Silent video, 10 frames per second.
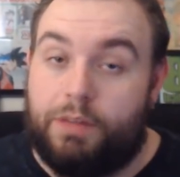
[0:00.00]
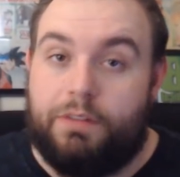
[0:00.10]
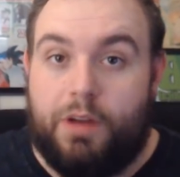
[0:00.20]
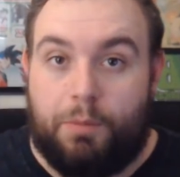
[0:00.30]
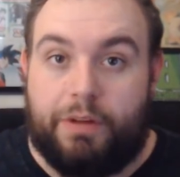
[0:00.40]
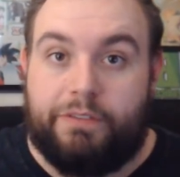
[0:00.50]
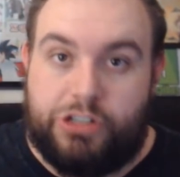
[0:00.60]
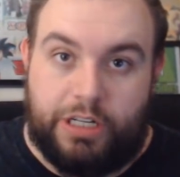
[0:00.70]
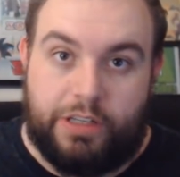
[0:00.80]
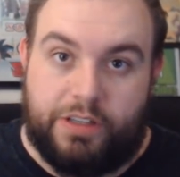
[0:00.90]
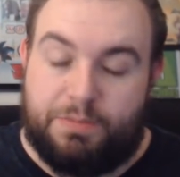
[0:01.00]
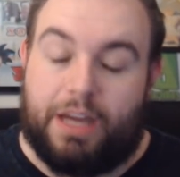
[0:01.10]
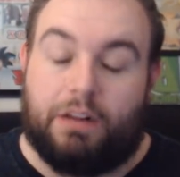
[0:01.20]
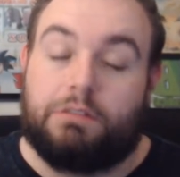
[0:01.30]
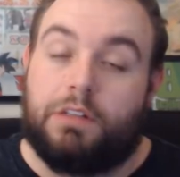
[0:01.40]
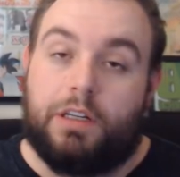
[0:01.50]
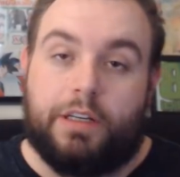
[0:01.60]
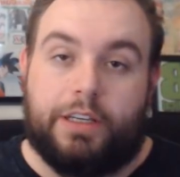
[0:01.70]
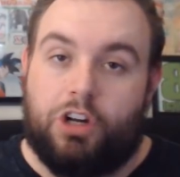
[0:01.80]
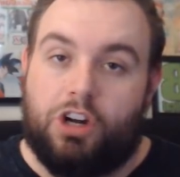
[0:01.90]
Maybe I'll bring Vegeta in this battle.
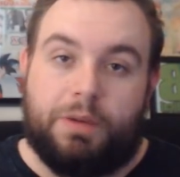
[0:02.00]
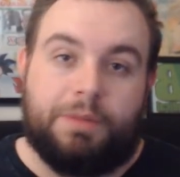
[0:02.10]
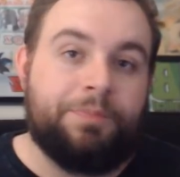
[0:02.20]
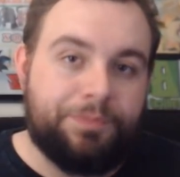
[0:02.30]
You know what I mean?